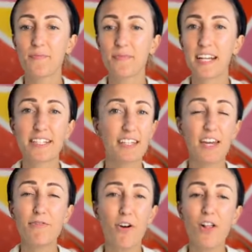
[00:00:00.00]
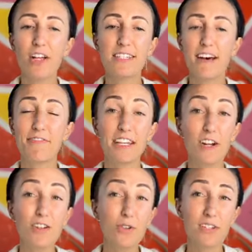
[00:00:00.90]
it's going to fall on deaf
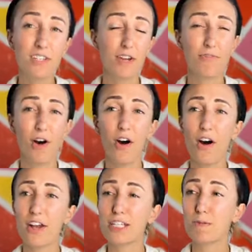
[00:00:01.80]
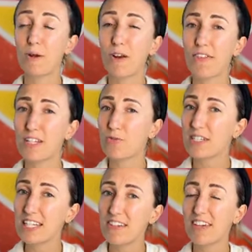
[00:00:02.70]
ears or it's going to fall on a spirit that's
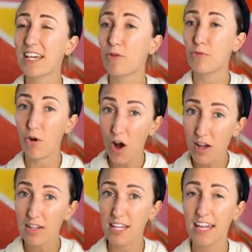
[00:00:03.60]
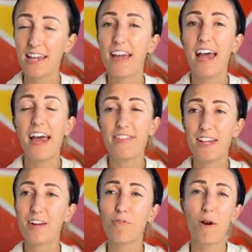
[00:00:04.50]
receiving it wrongly and
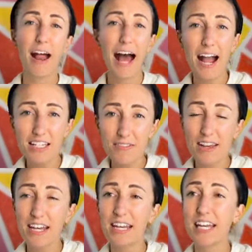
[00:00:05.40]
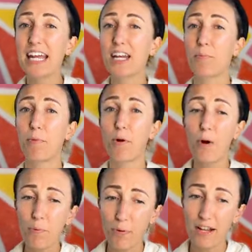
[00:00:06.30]
therefore activated
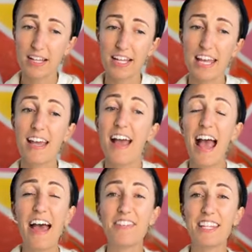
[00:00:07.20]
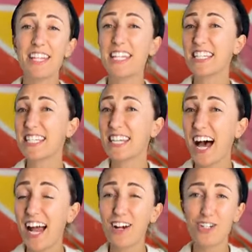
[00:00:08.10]
inappropriately. And in this
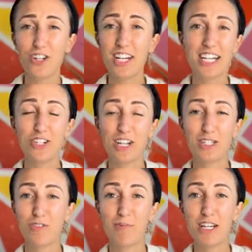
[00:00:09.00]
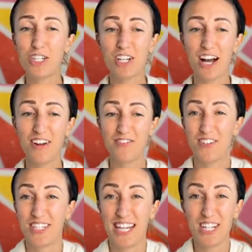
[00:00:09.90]
entire Trinity transformation
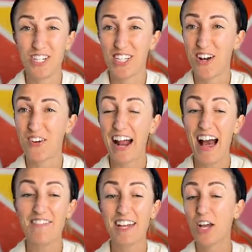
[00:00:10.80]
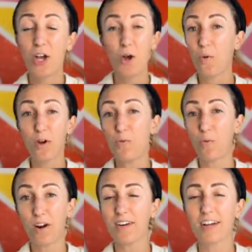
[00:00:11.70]
conversation that we're having wouldn't
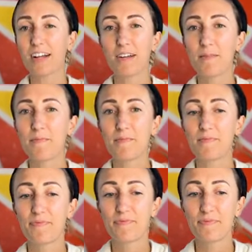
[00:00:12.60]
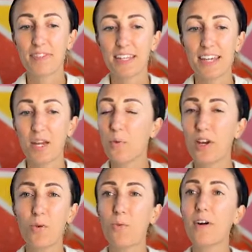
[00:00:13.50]
work. It
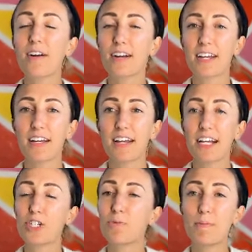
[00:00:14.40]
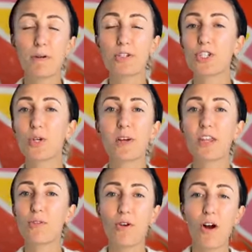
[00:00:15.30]
wouldn't work because you'd be pursuing
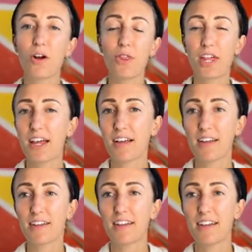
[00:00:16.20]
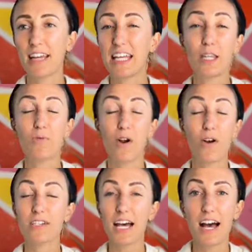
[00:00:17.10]
the wrong thing in the wrong
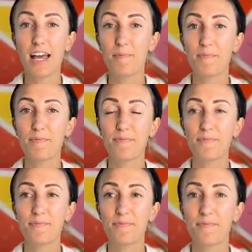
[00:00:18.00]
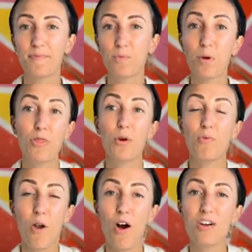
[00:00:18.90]
time with the
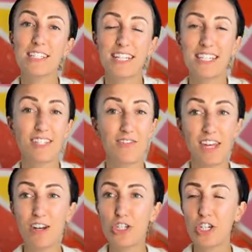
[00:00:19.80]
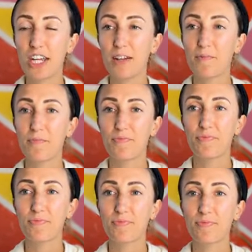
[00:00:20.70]
wrong sense of energy.
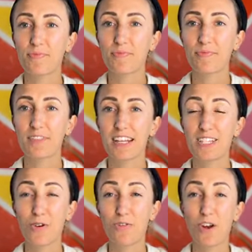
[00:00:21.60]
And so if you're